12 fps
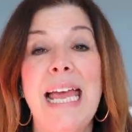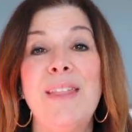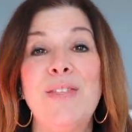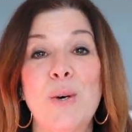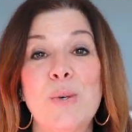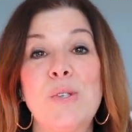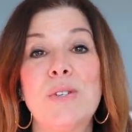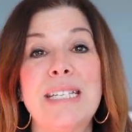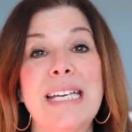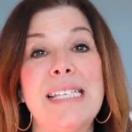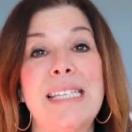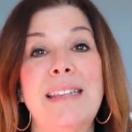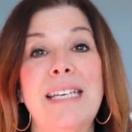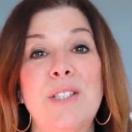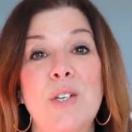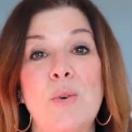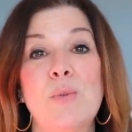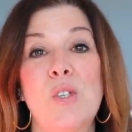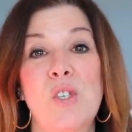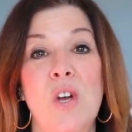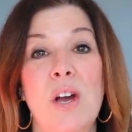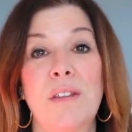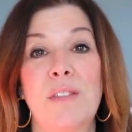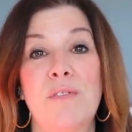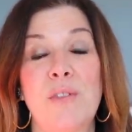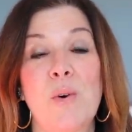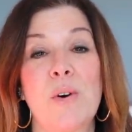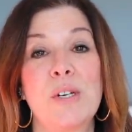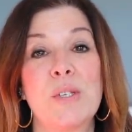and those are days that they don't stock the floor.